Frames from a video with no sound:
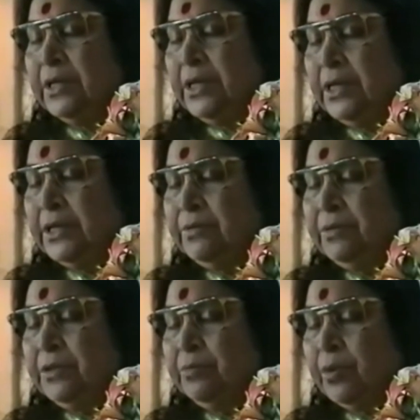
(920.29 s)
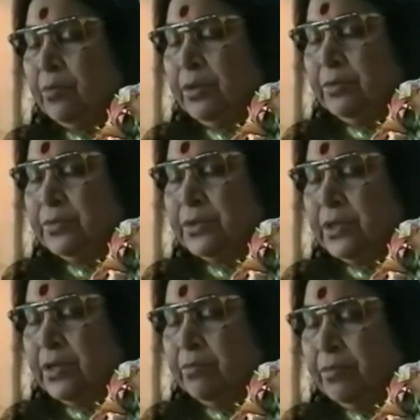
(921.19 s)
negativity problems
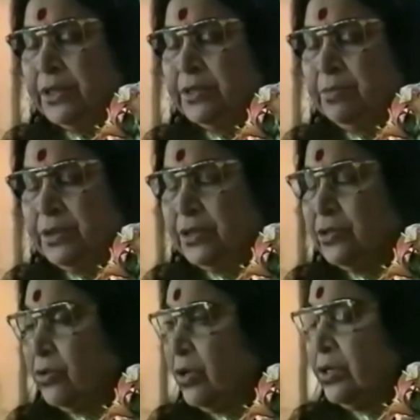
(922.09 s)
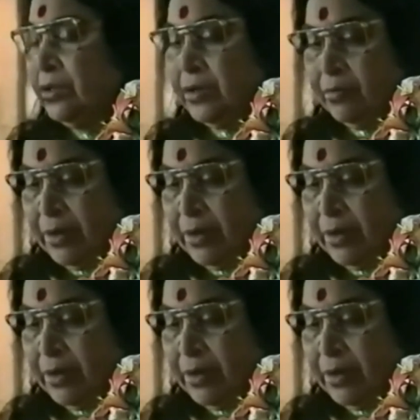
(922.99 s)
must be destroyed